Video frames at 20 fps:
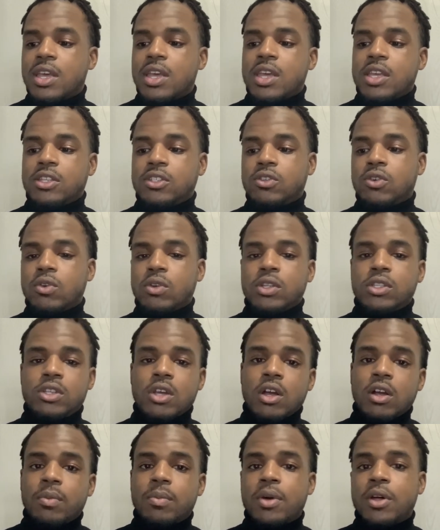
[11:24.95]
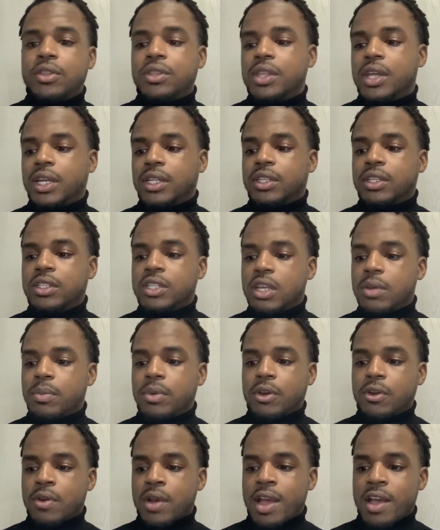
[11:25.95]
he's good talking about like the
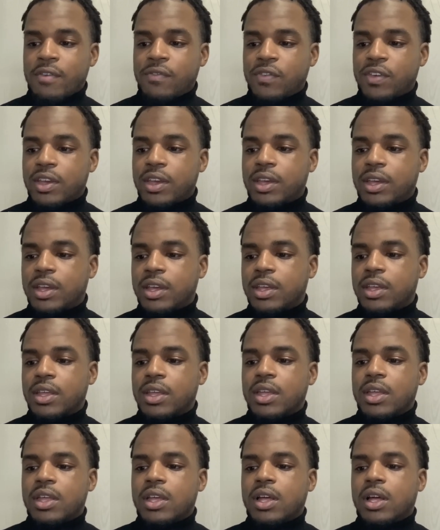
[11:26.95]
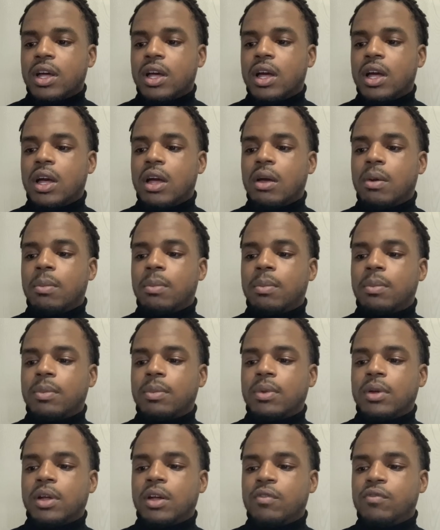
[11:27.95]
demographic
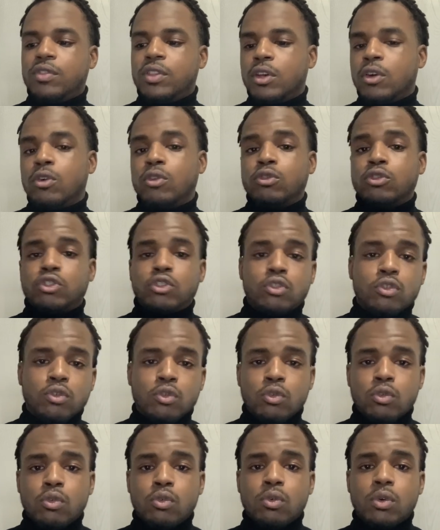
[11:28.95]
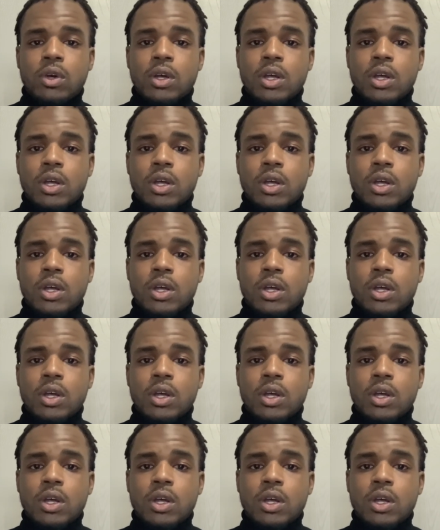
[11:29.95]
of those who